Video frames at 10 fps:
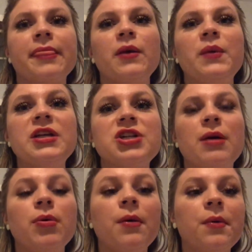which I
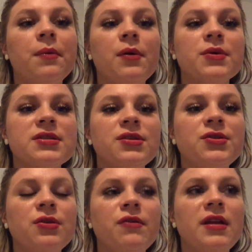probably will still
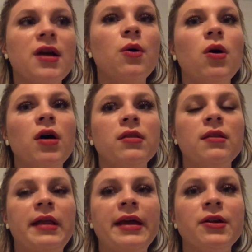do a video on
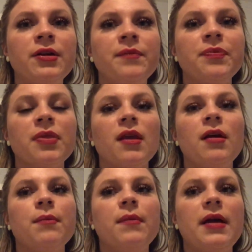later,
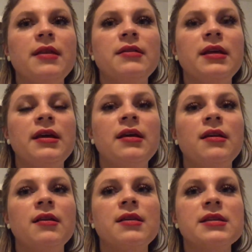and
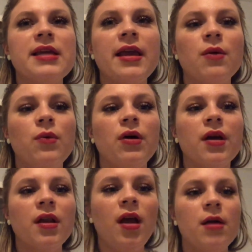then the second
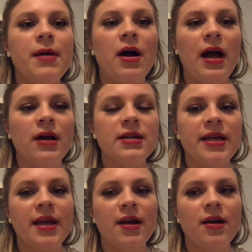one about how to
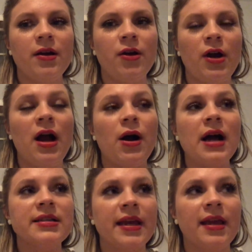take care, or how
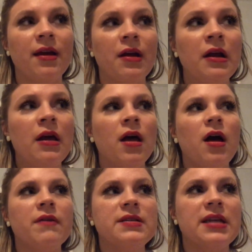I take care
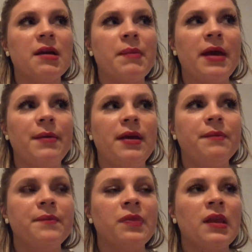of a sick baby.
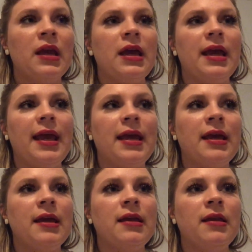
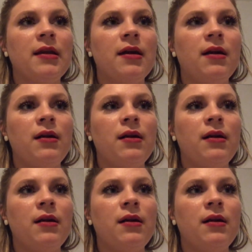And